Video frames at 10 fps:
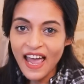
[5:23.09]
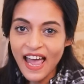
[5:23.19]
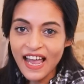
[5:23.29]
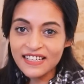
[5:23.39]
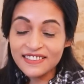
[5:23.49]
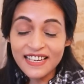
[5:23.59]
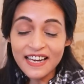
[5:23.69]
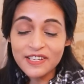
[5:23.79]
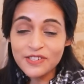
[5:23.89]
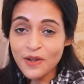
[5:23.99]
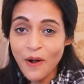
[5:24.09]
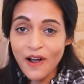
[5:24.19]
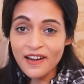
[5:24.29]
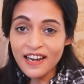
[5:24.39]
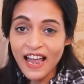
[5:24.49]
And that is
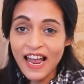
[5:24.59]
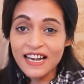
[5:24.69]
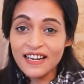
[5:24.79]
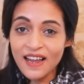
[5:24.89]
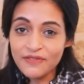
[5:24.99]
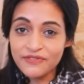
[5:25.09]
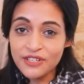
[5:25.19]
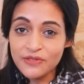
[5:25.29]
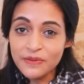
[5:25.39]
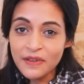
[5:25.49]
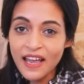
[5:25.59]
all. I love you,